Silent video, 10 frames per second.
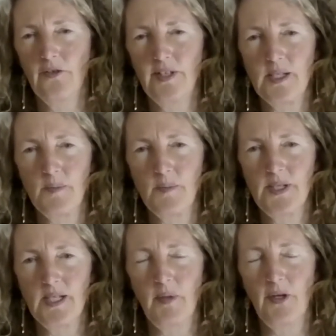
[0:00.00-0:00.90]
of
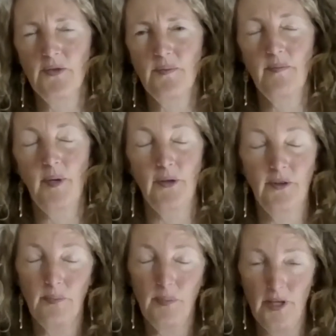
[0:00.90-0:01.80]
expressing those both
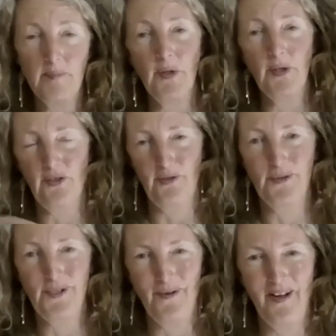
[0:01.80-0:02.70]
pre-birth and
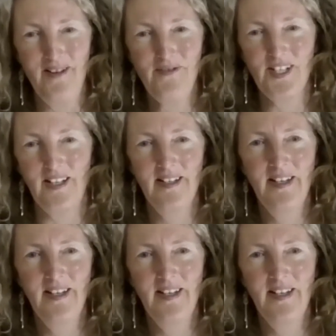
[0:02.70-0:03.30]
also after.